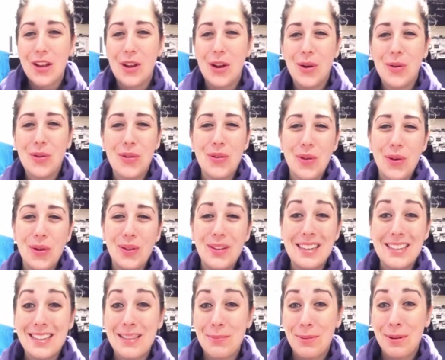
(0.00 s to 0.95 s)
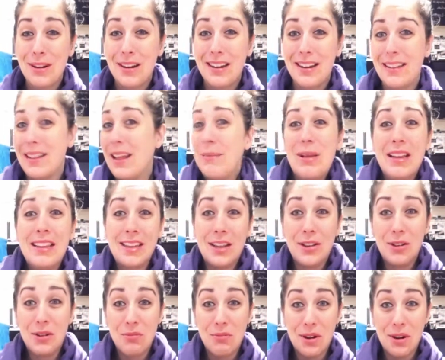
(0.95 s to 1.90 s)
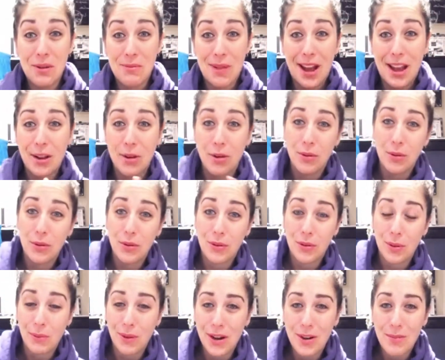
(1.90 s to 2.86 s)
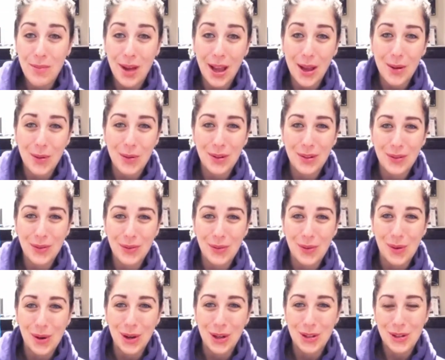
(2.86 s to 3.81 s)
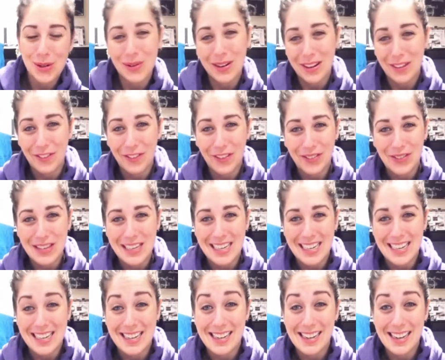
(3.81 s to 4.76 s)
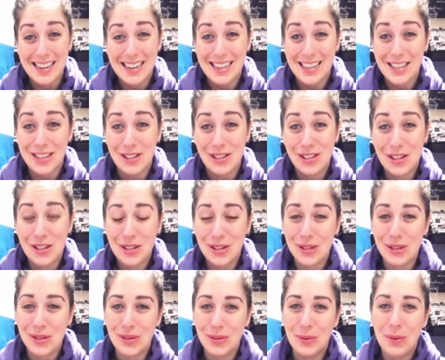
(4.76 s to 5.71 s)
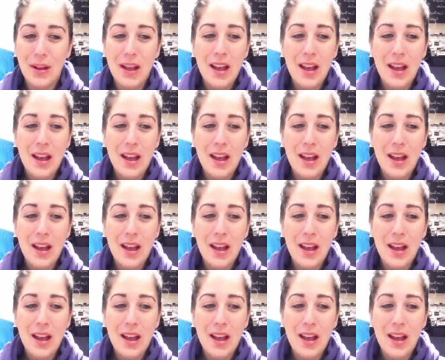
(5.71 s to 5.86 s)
So let me tell you one of my goals. So one of my goals for 2015 is to